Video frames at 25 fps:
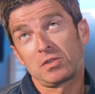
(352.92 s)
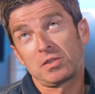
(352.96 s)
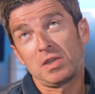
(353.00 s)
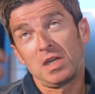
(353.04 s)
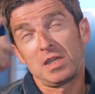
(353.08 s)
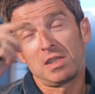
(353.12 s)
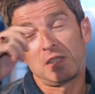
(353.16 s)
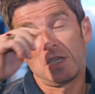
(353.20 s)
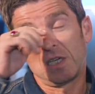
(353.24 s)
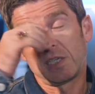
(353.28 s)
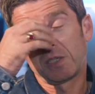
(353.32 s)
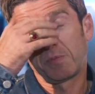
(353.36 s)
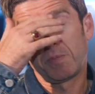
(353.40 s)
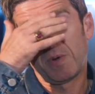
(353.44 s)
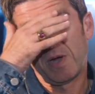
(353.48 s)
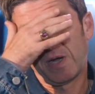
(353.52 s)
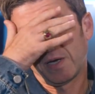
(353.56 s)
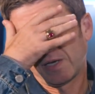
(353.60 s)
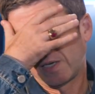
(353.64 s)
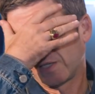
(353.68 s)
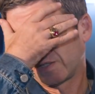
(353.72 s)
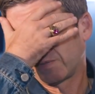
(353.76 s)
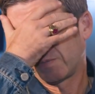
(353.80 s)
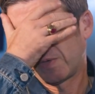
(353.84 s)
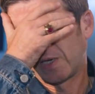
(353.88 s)
St James
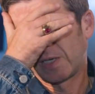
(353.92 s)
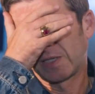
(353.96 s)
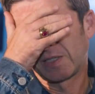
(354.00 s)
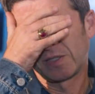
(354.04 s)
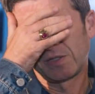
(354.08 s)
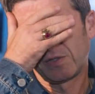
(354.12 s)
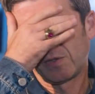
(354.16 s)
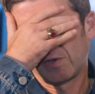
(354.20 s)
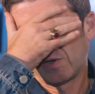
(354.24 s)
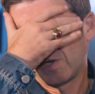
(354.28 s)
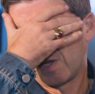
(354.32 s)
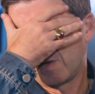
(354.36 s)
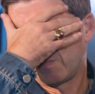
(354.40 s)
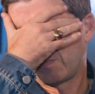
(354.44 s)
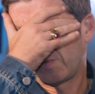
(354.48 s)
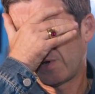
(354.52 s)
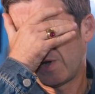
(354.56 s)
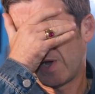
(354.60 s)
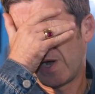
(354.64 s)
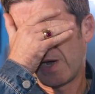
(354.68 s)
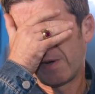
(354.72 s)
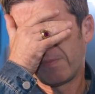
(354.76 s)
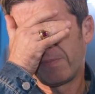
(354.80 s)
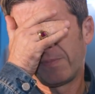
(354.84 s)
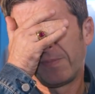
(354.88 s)
Park is amazing and all that,
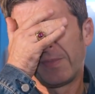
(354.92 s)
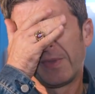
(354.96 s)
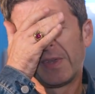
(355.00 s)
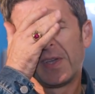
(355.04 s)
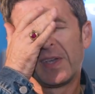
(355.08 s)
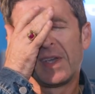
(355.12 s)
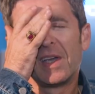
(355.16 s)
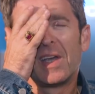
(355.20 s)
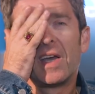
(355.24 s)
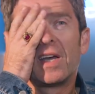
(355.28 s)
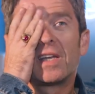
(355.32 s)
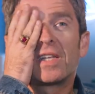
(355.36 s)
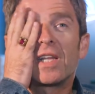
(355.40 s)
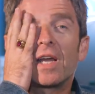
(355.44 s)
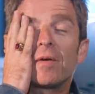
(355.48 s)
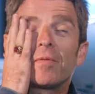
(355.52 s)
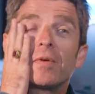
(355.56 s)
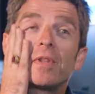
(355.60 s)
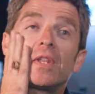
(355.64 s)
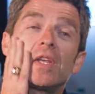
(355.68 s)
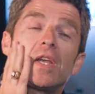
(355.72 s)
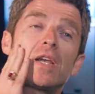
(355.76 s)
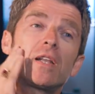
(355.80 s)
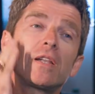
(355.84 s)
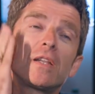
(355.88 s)
but um, yeah,
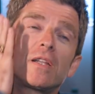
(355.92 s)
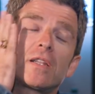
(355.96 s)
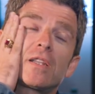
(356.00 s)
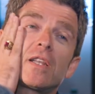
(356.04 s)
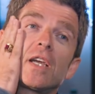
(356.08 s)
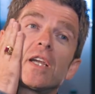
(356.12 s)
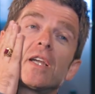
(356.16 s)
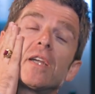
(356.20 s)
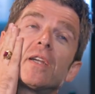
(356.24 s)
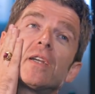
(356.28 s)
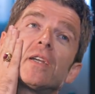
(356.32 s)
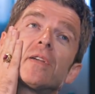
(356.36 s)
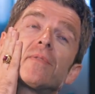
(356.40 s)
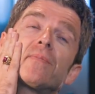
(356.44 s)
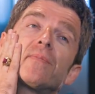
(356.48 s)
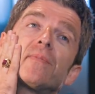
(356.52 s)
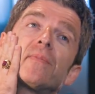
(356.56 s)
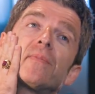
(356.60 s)
with the England thing,